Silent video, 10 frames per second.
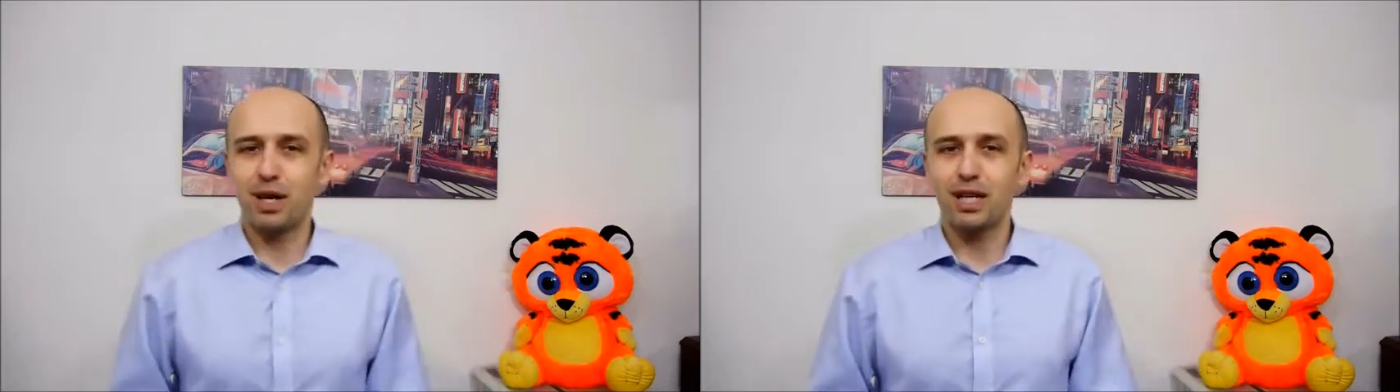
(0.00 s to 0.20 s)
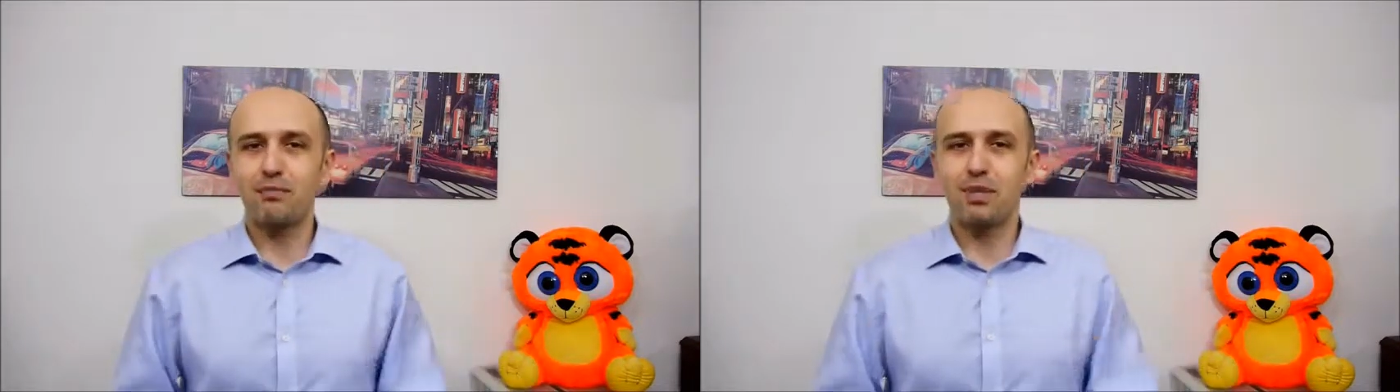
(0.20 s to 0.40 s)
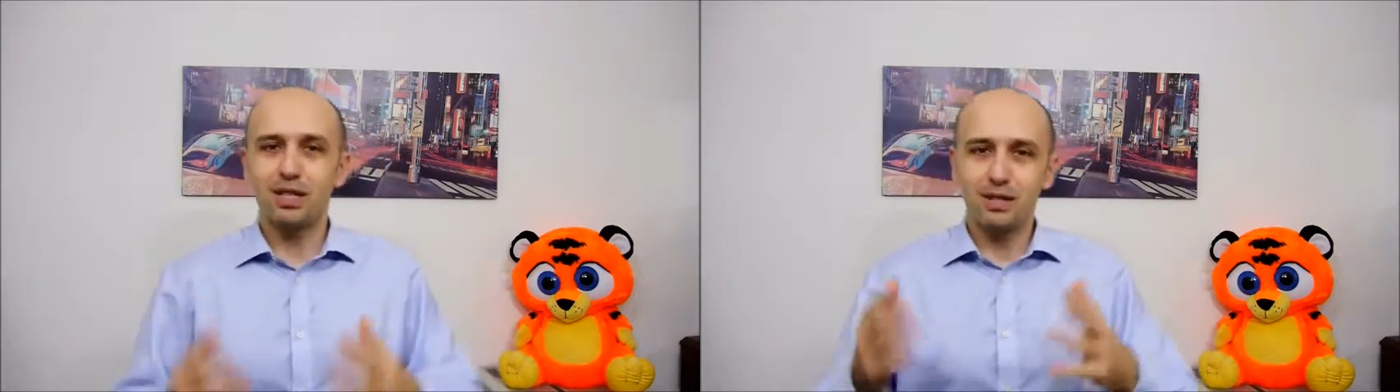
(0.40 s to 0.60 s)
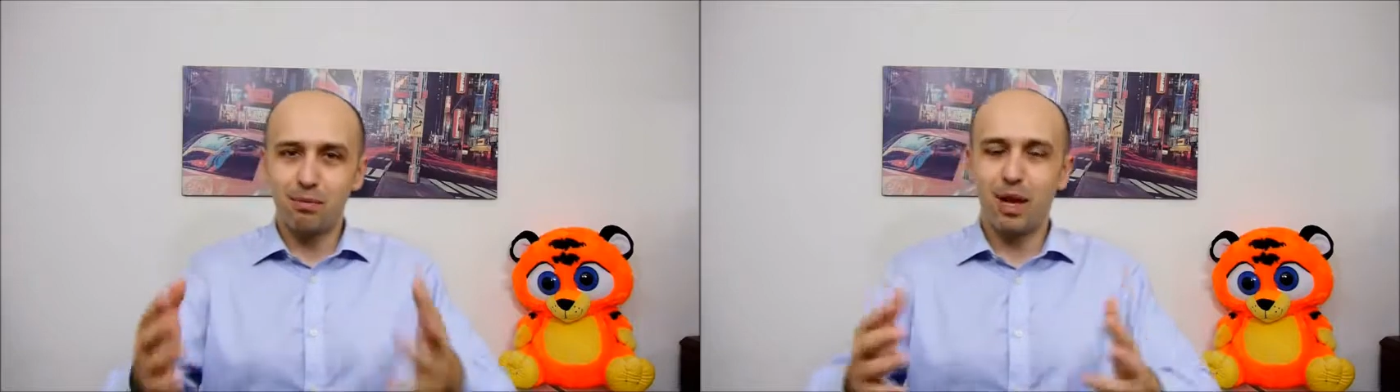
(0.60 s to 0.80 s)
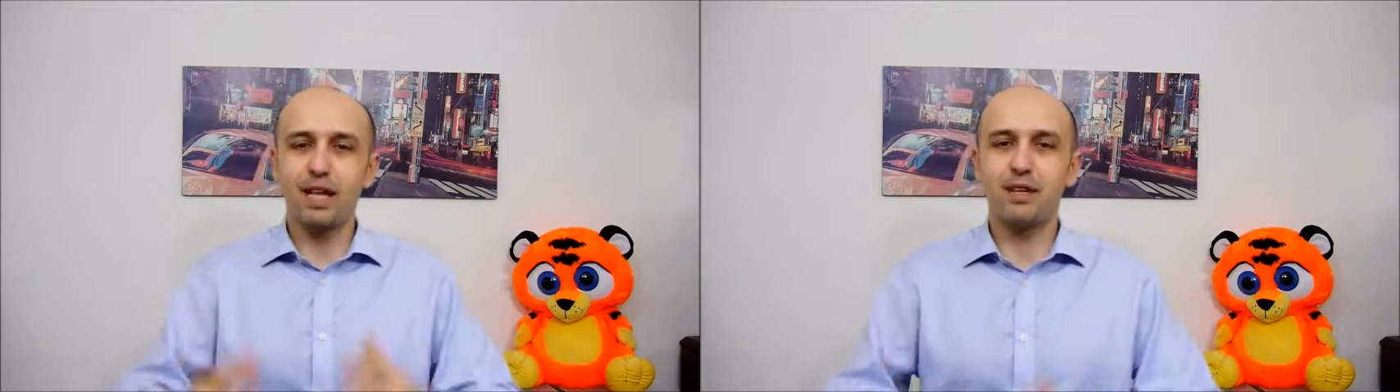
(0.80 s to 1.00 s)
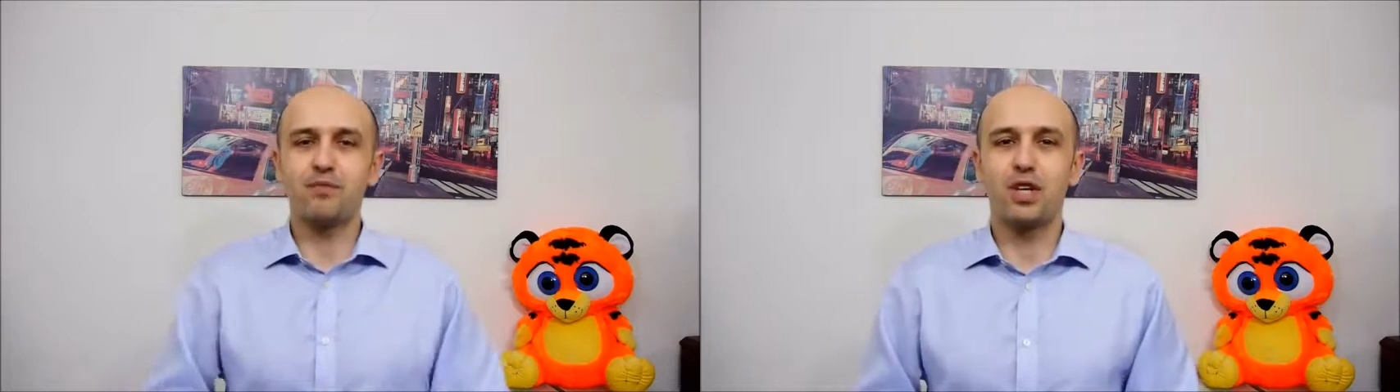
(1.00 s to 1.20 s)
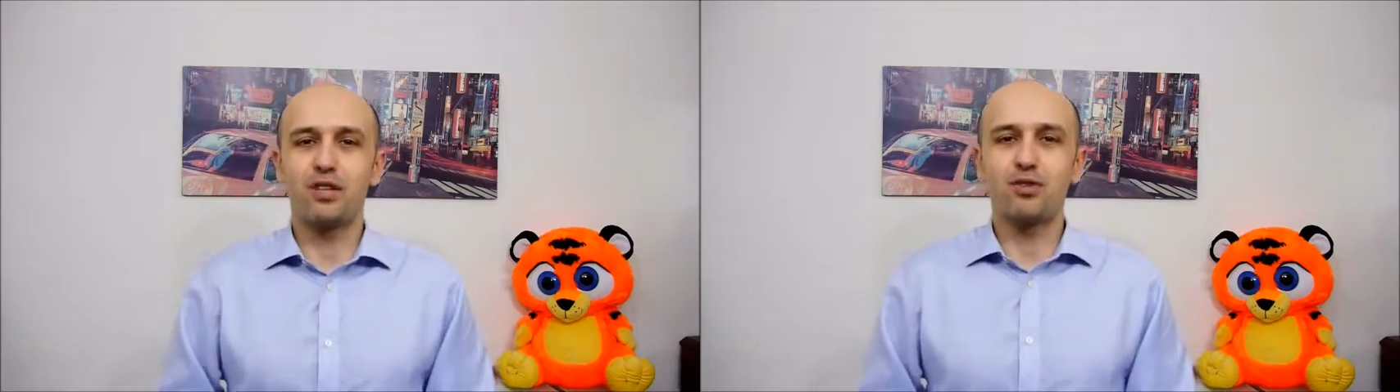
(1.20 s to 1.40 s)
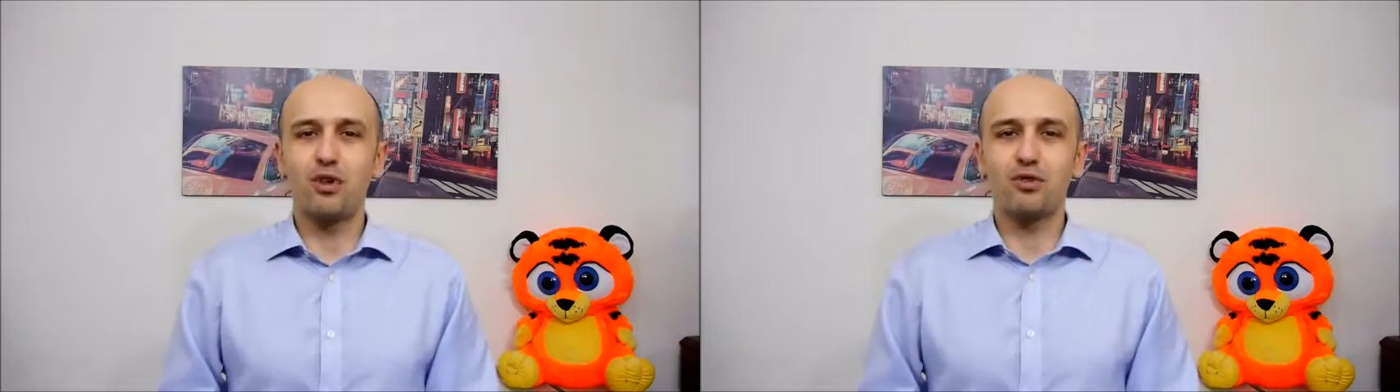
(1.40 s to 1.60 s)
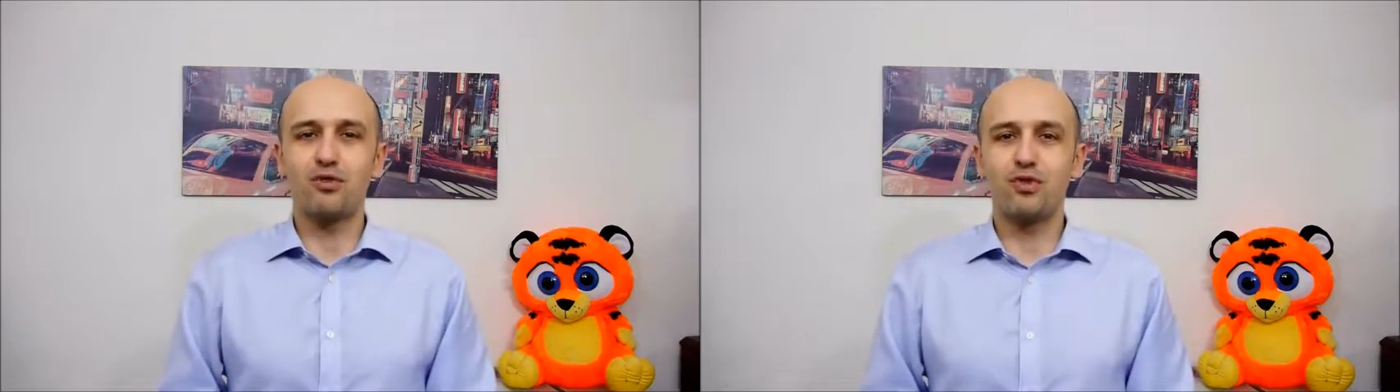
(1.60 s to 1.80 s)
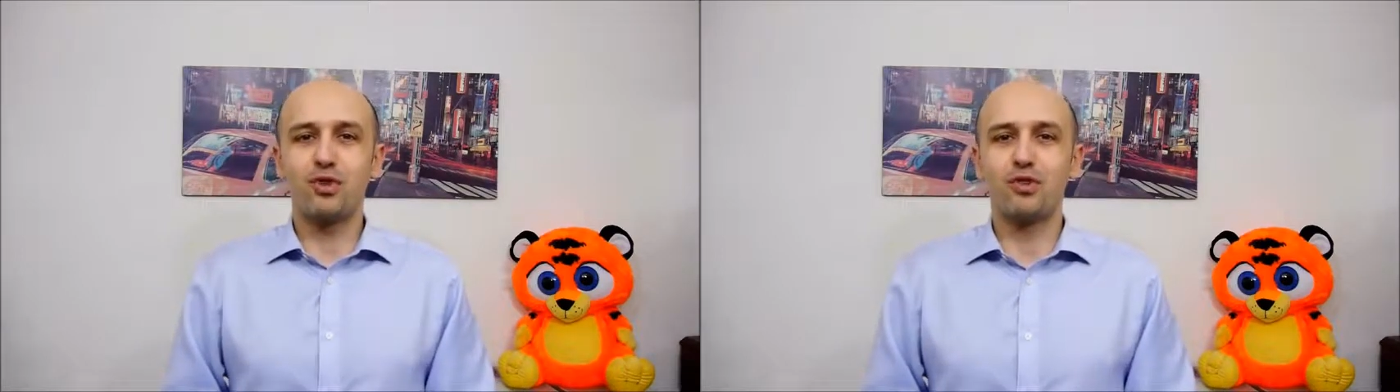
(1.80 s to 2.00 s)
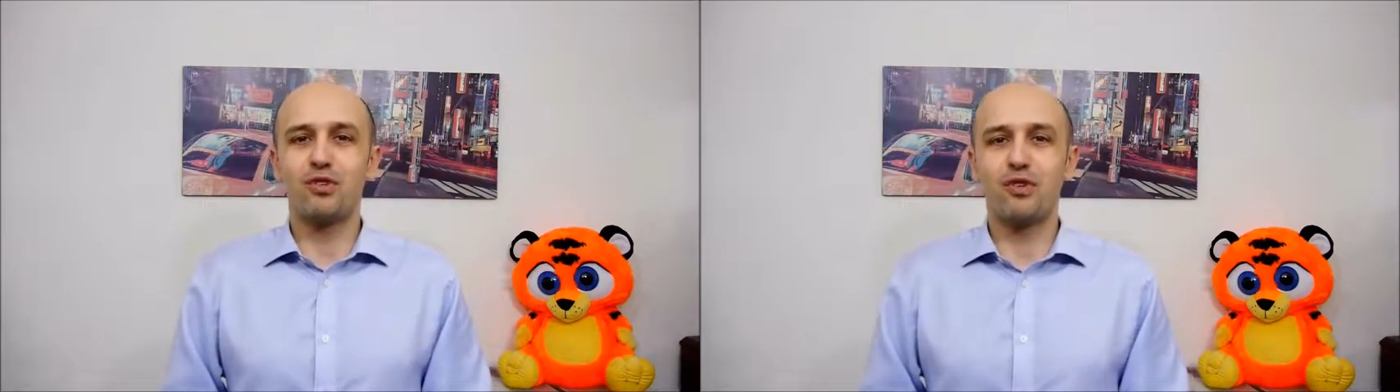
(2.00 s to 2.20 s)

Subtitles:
But let me explain to those of you